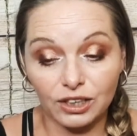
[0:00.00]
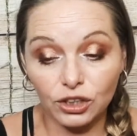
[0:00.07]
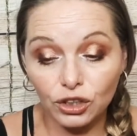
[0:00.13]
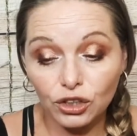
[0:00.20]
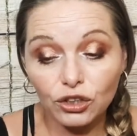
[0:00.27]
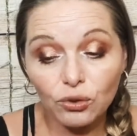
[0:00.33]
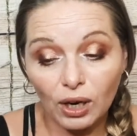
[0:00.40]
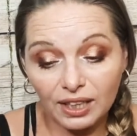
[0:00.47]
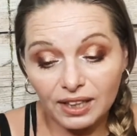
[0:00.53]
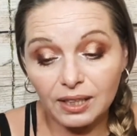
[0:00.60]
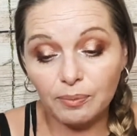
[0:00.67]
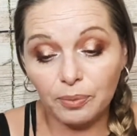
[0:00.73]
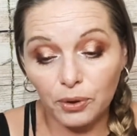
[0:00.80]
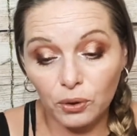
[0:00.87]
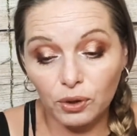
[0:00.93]
it's true, I
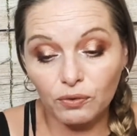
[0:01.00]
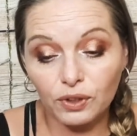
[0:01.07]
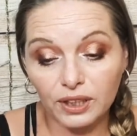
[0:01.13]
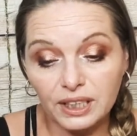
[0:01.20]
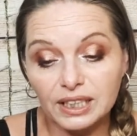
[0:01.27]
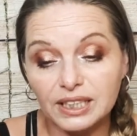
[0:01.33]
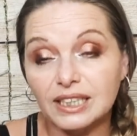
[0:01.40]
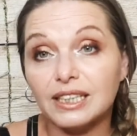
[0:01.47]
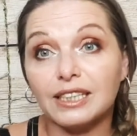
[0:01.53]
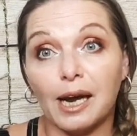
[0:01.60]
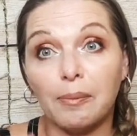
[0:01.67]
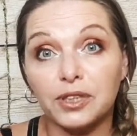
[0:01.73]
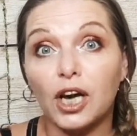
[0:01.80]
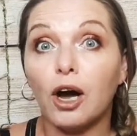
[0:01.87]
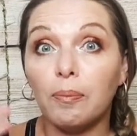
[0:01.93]
think PÜR really
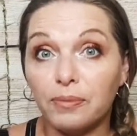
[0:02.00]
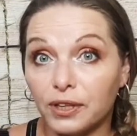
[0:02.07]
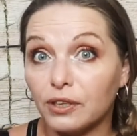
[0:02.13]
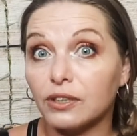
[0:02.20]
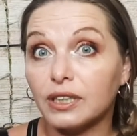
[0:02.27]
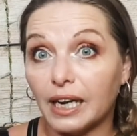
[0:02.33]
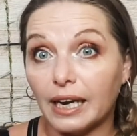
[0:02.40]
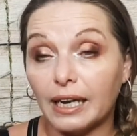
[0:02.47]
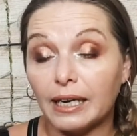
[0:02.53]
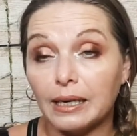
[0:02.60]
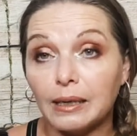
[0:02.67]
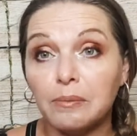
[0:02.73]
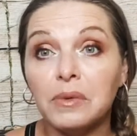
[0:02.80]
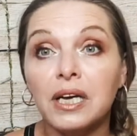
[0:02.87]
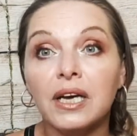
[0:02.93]
stepped up their
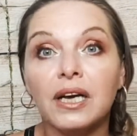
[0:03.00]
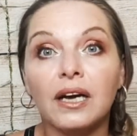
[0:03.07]
game.